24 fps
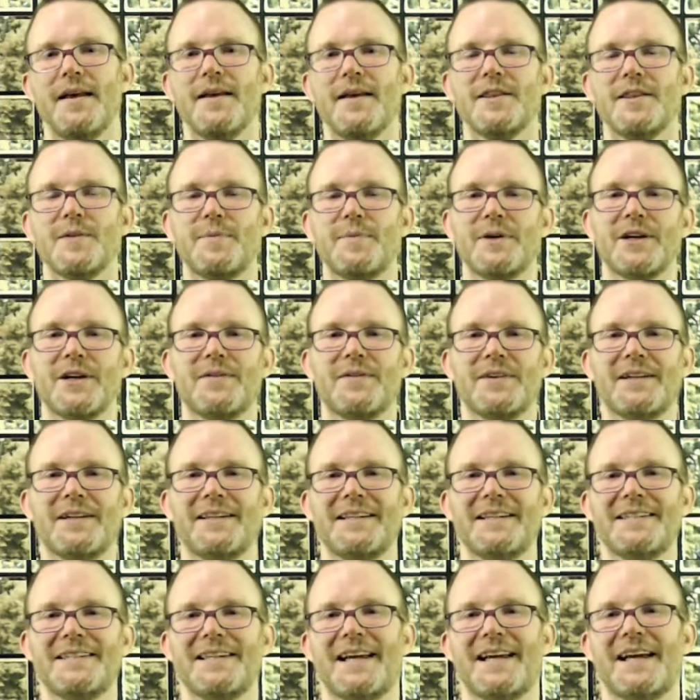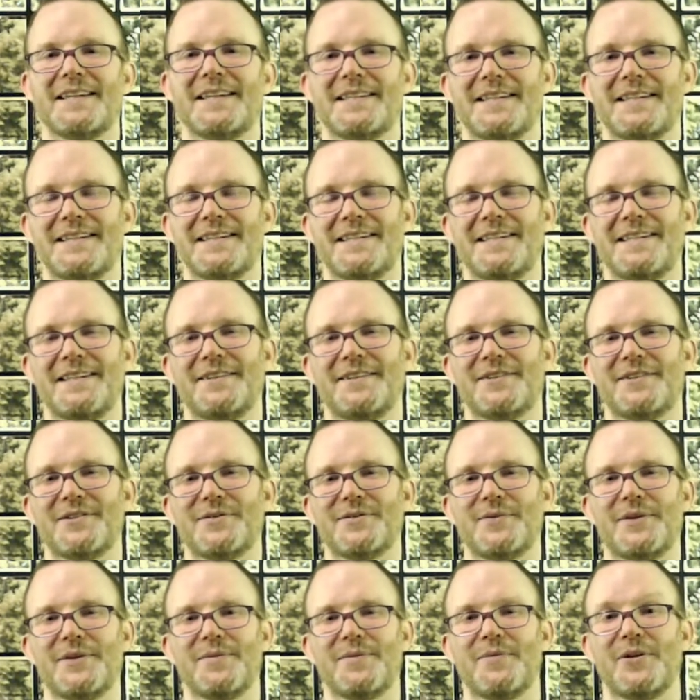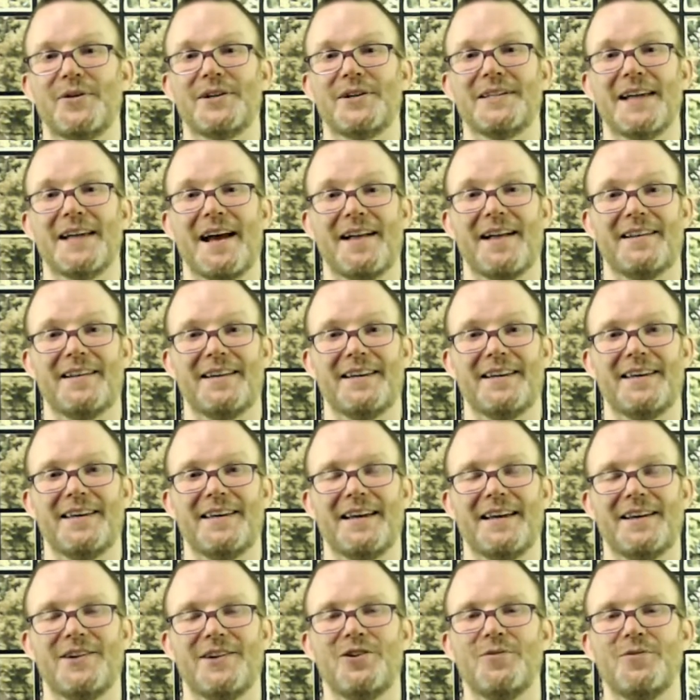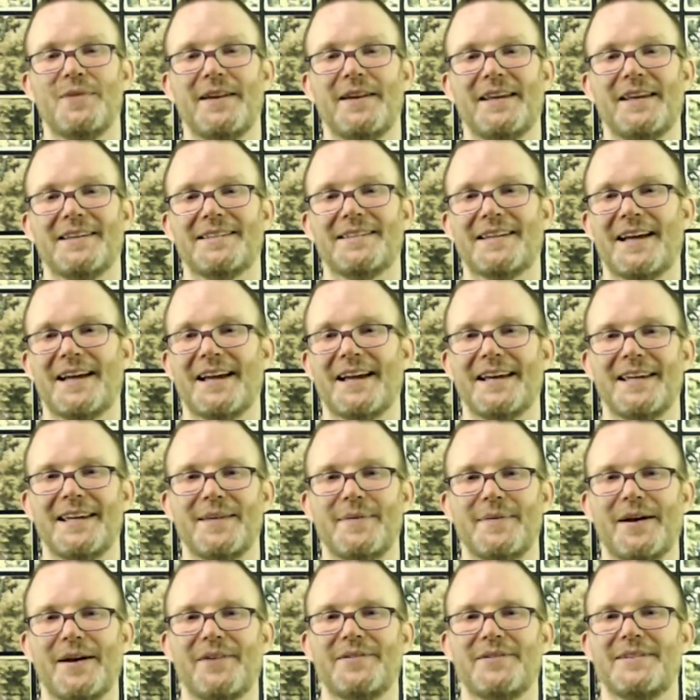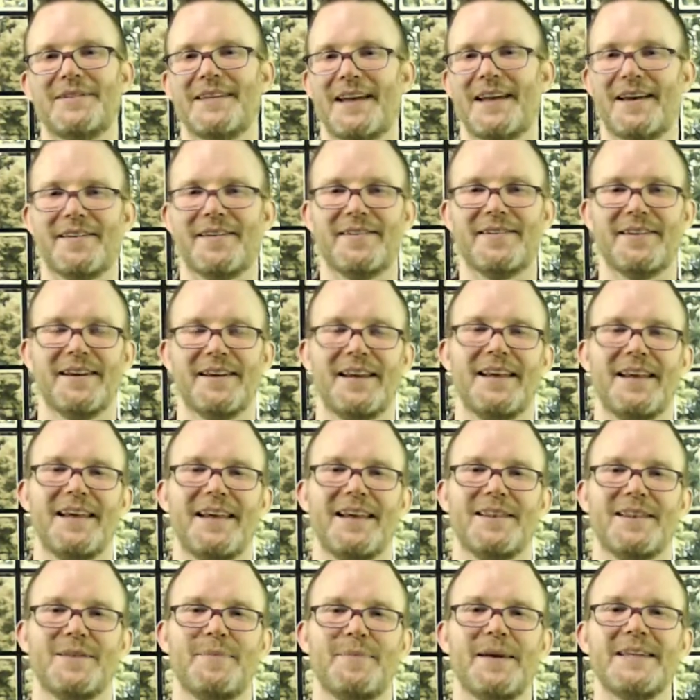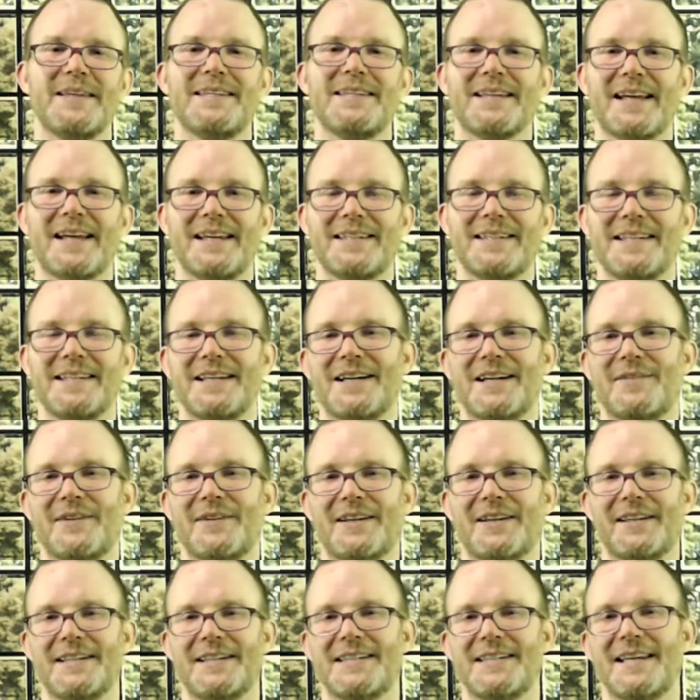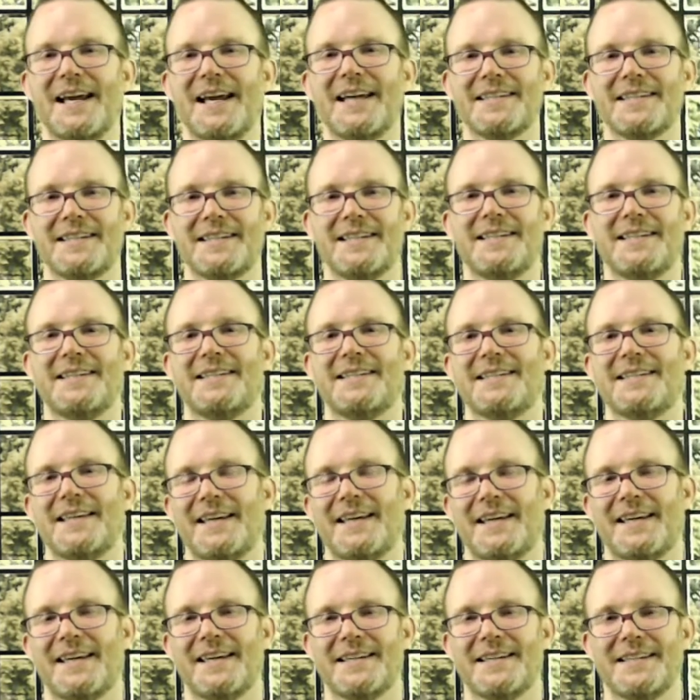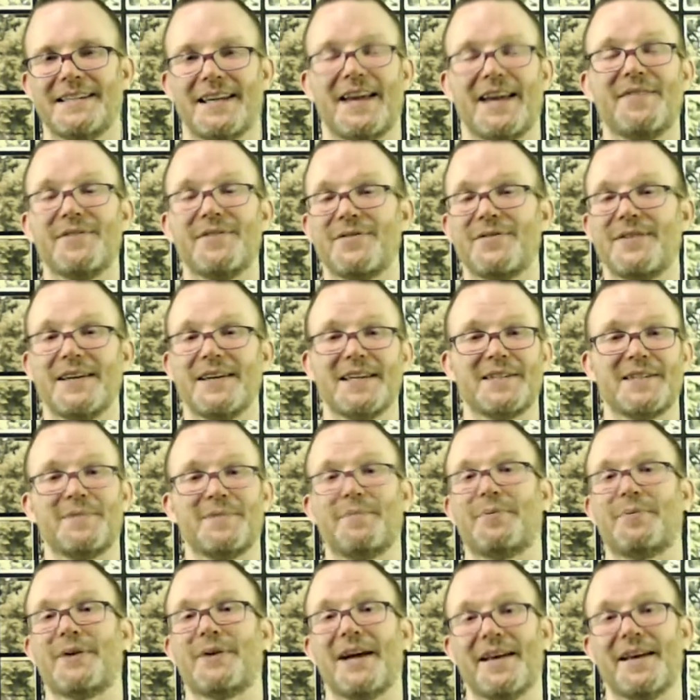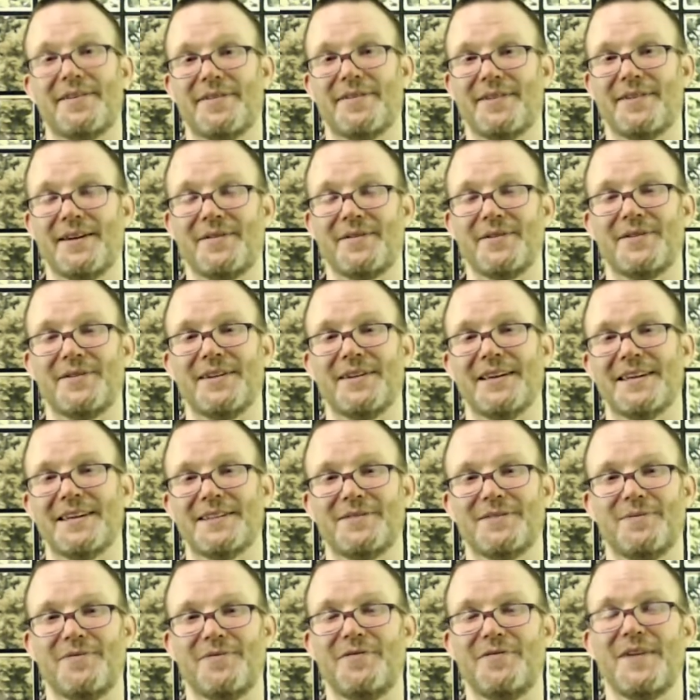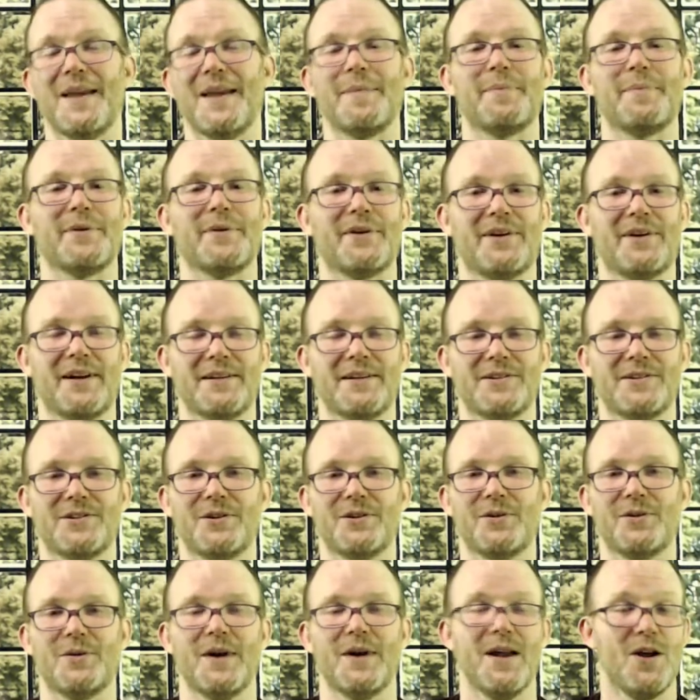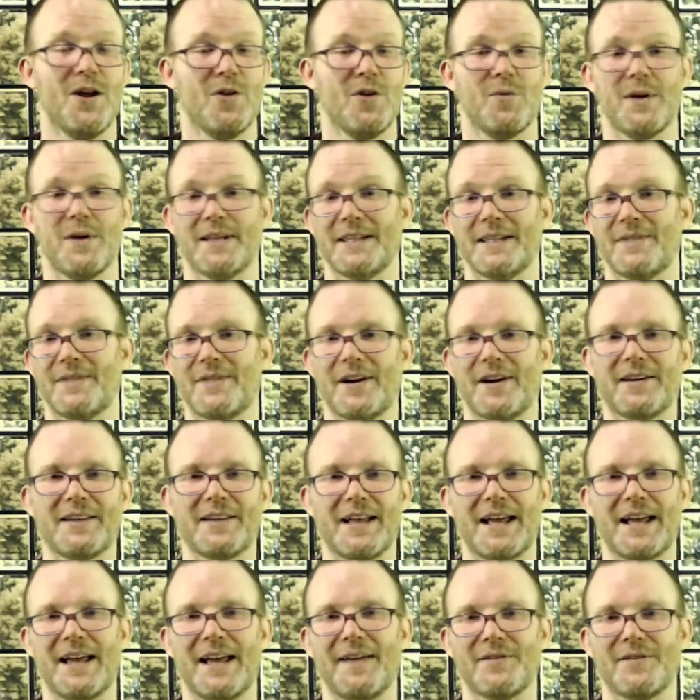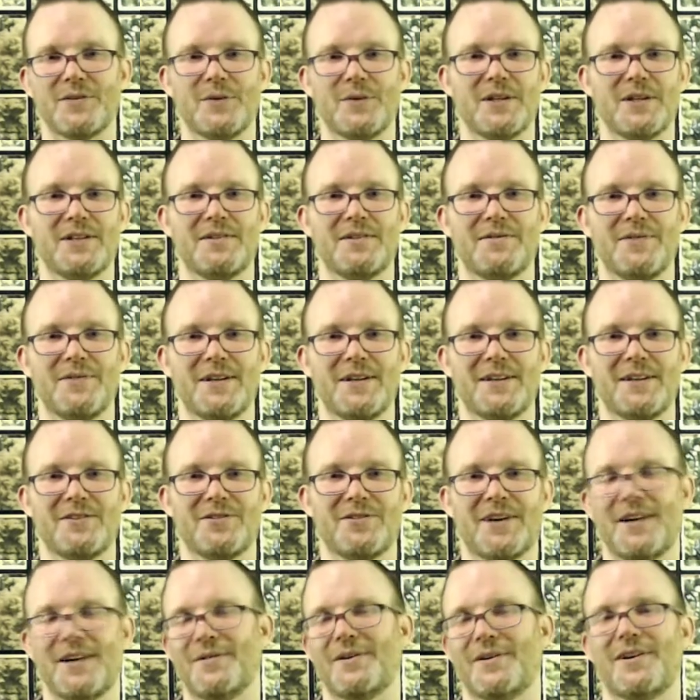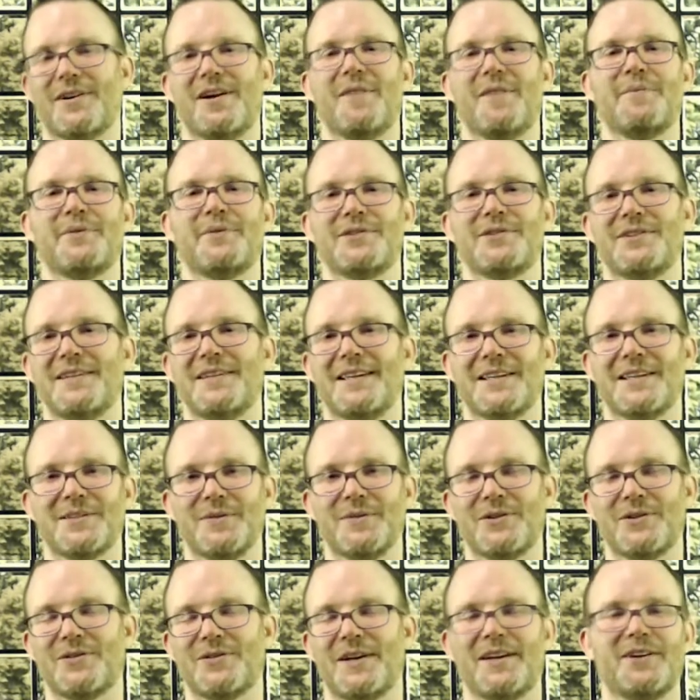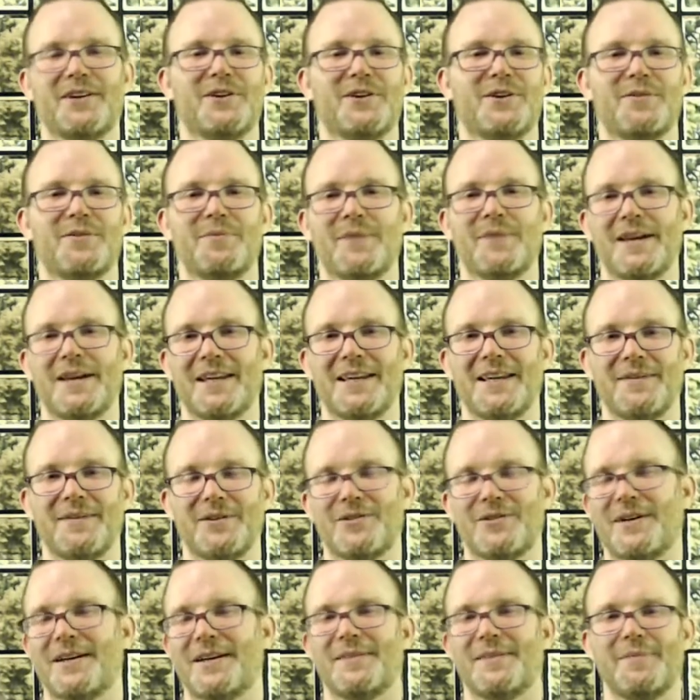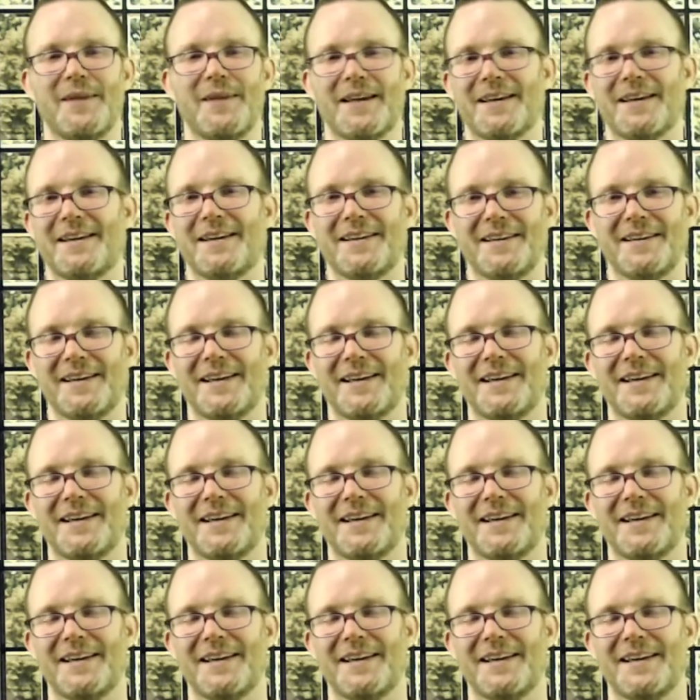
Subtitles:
The book of Ecclesiastes deals with mortality and human anxiety about death. The basic idea of Ecclesiastes is that everything is breath, everything is vapor. And so we live our lives, we try to accomplish things, we try to earn money, we try to make a